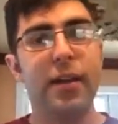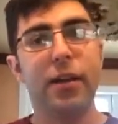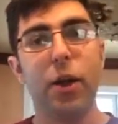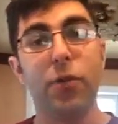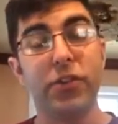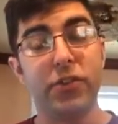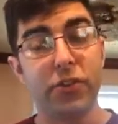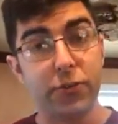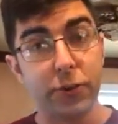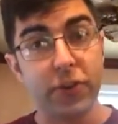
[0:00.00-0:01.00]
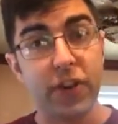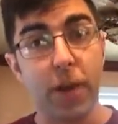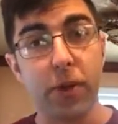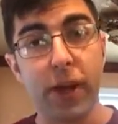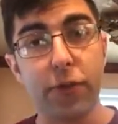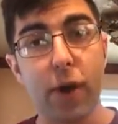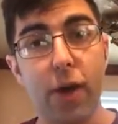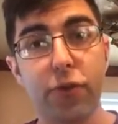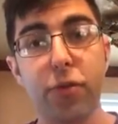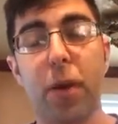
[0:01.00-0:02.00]
This is his first time playing in the
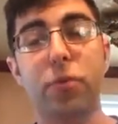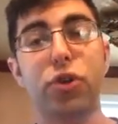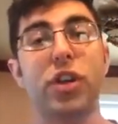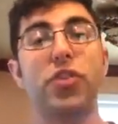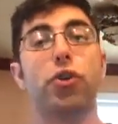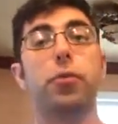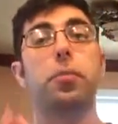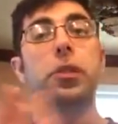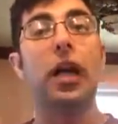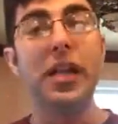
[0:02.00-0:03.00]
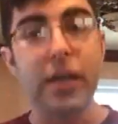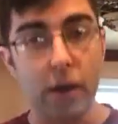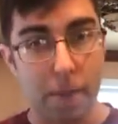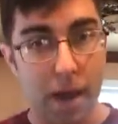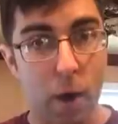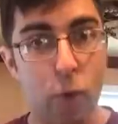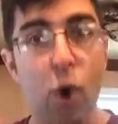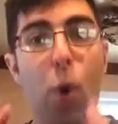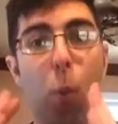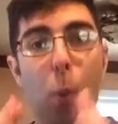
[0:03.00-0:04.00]
rivalry, but I'm sure he's heard plenty about
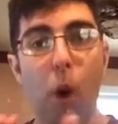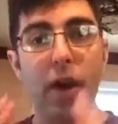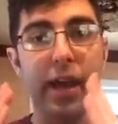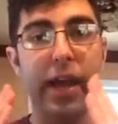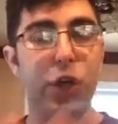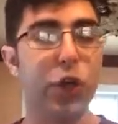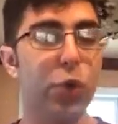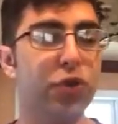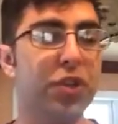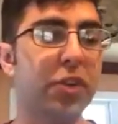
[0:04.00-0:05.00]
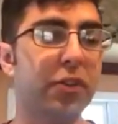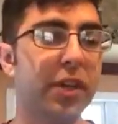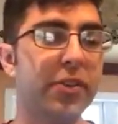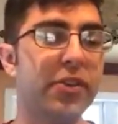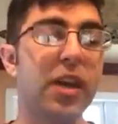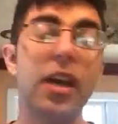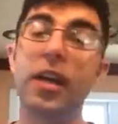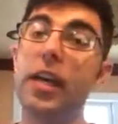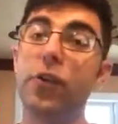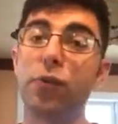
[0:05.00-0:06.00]
what a huge deal it is.
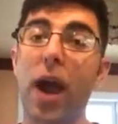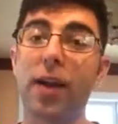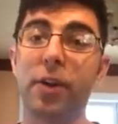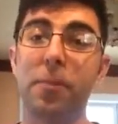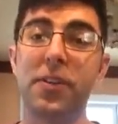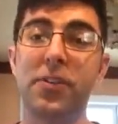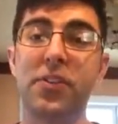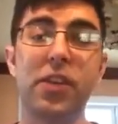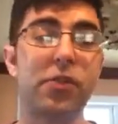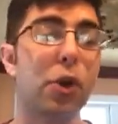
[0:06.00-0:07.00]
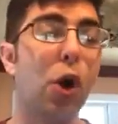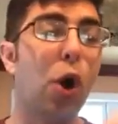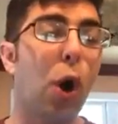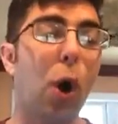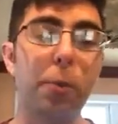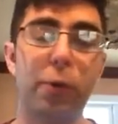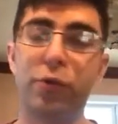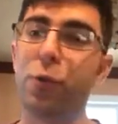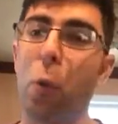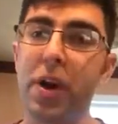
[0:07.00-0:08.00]
He has racked up this season
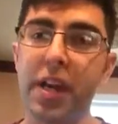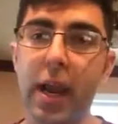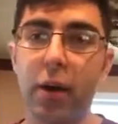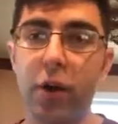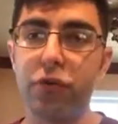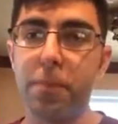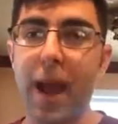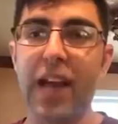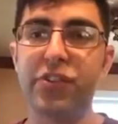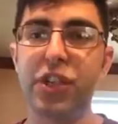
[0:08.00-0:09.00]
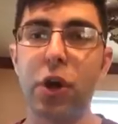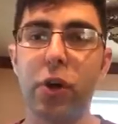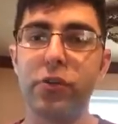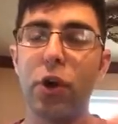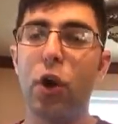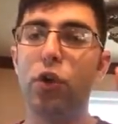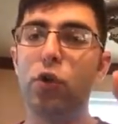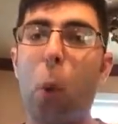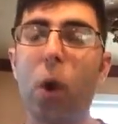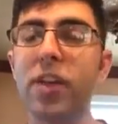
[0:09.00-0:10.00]
almost 2,800 passing yards,
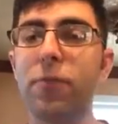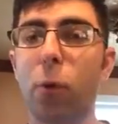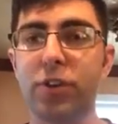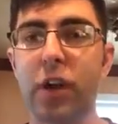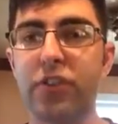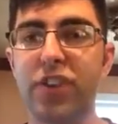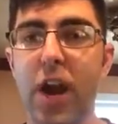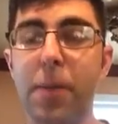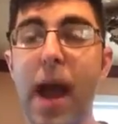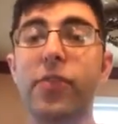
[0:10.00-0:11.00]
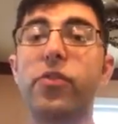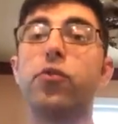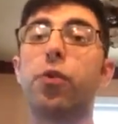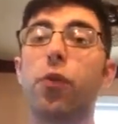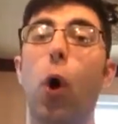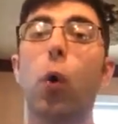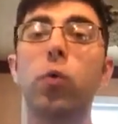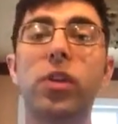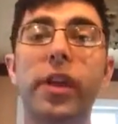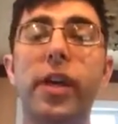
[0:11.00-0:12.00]
24 touchdown passes with
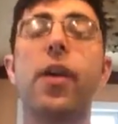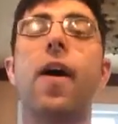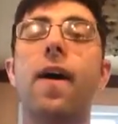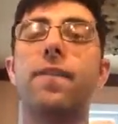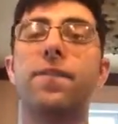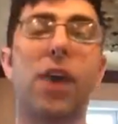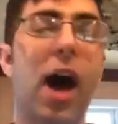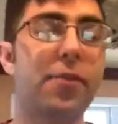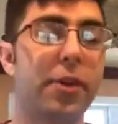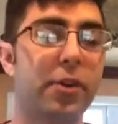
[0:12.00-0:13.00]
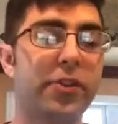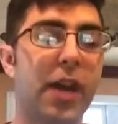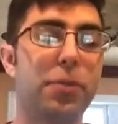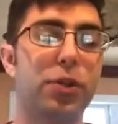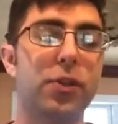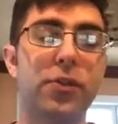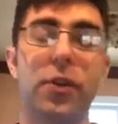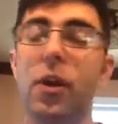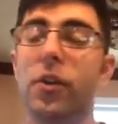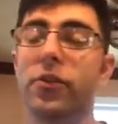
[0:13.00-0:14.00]
only 5 interceptions.
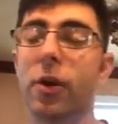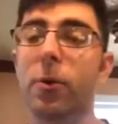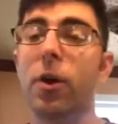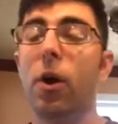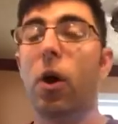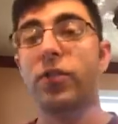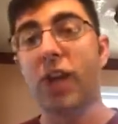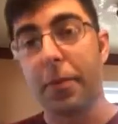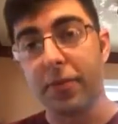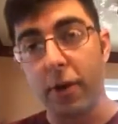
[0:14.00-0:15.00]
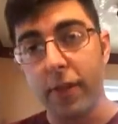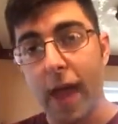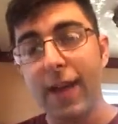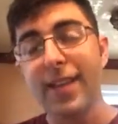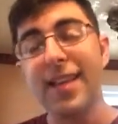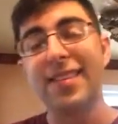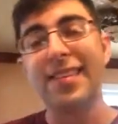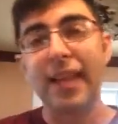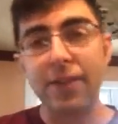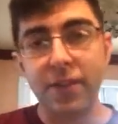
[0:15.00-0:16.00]
So on top of all that, he has
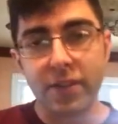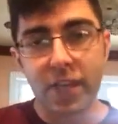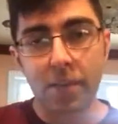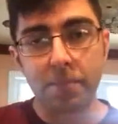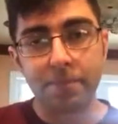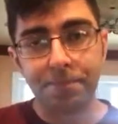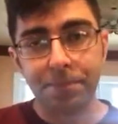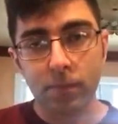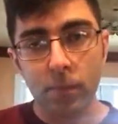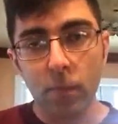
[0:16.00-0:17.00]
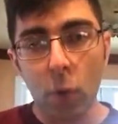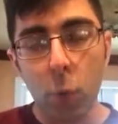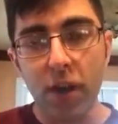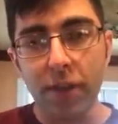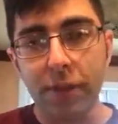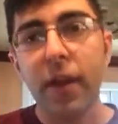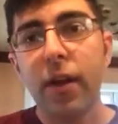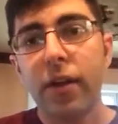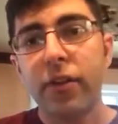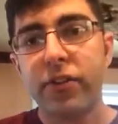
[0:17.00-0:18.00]
led the team with
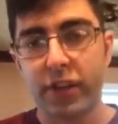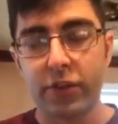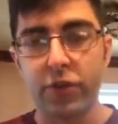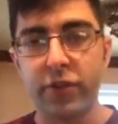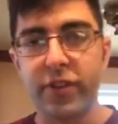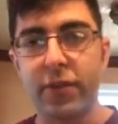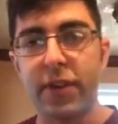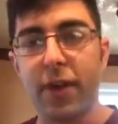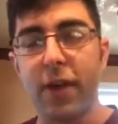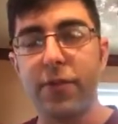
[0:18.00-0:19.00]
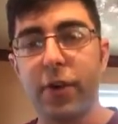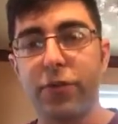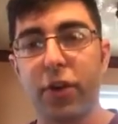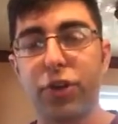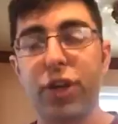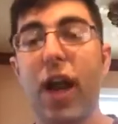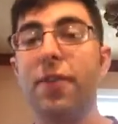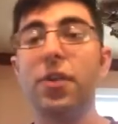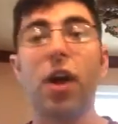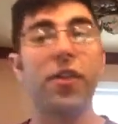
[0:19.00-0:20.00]
675 yards rushing. I
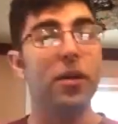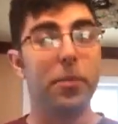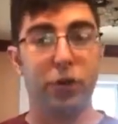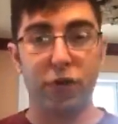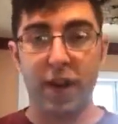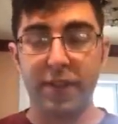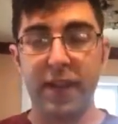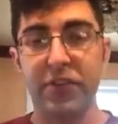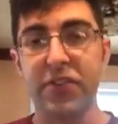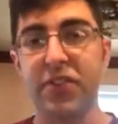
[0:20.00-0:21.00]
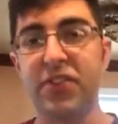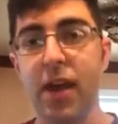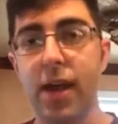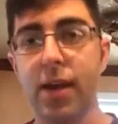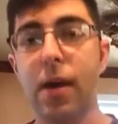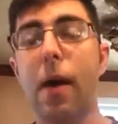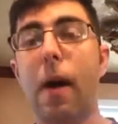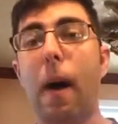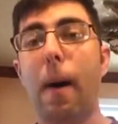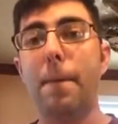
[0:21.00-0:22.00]
have nothing but great things to say
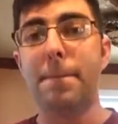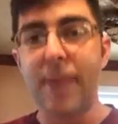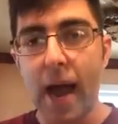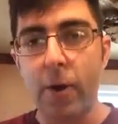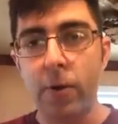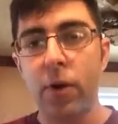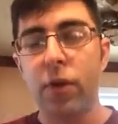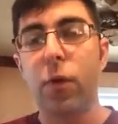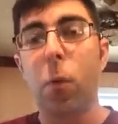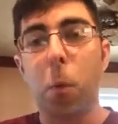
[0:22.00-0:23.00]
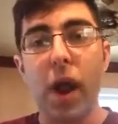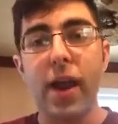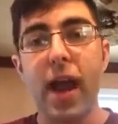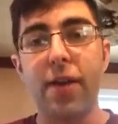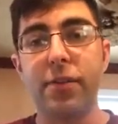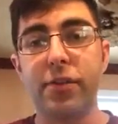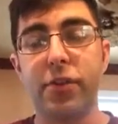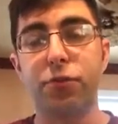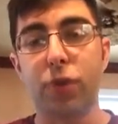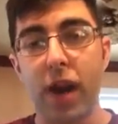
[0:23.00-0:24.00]
about the way Evans
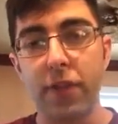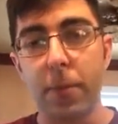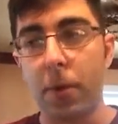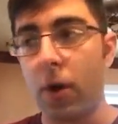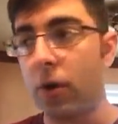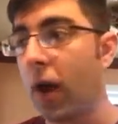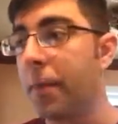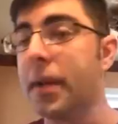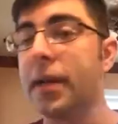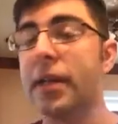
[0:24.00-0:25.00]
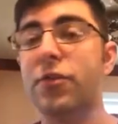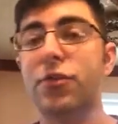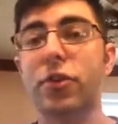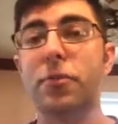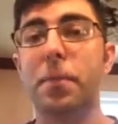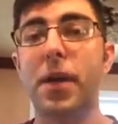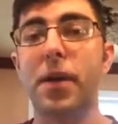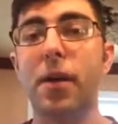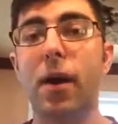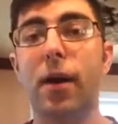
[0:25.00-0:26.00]
has ran the ball. I mean, he's just
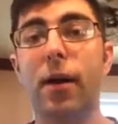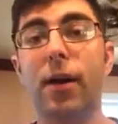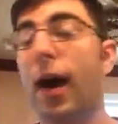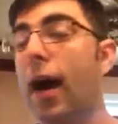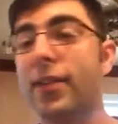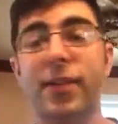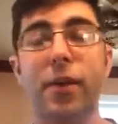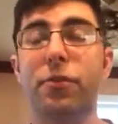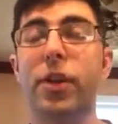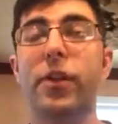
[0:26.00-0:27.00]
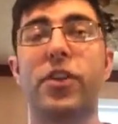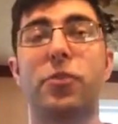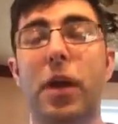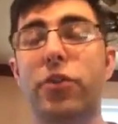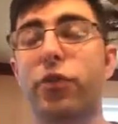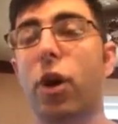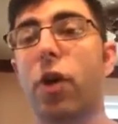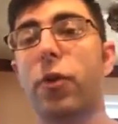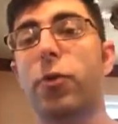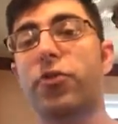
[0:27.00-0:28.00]
been a godsend, really, especially
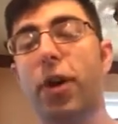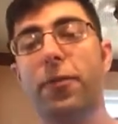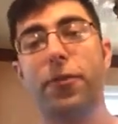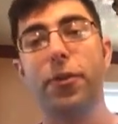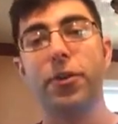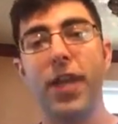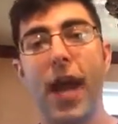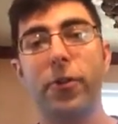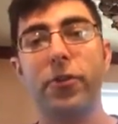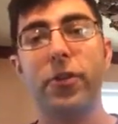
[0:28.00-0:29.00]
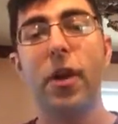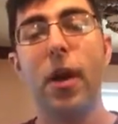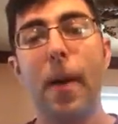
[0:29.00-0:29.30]
on those tough third downs.